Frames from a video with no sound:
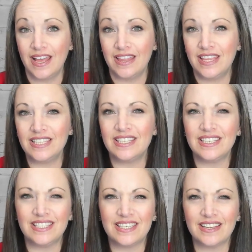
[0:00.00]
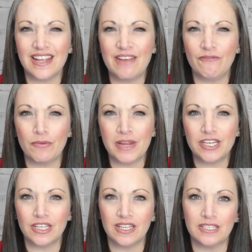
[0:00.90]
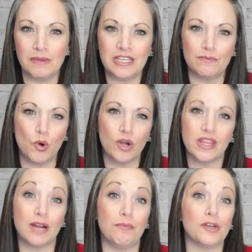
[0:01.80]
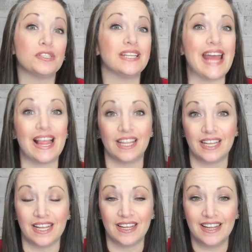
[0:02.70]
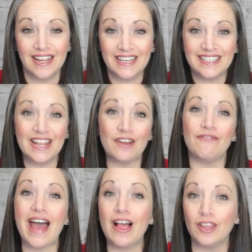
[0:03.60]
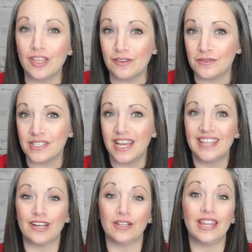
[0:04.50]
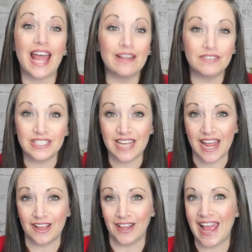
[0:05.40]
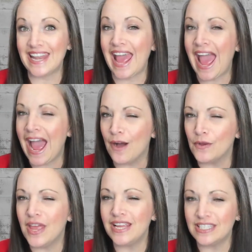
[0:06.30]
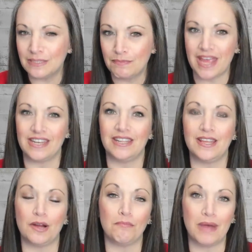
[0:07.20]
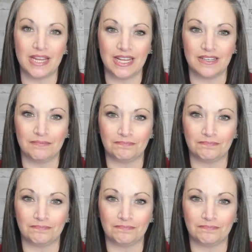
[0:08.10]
This is information that speaks more to their personality, their values, their lifestyle, and how they spend their money.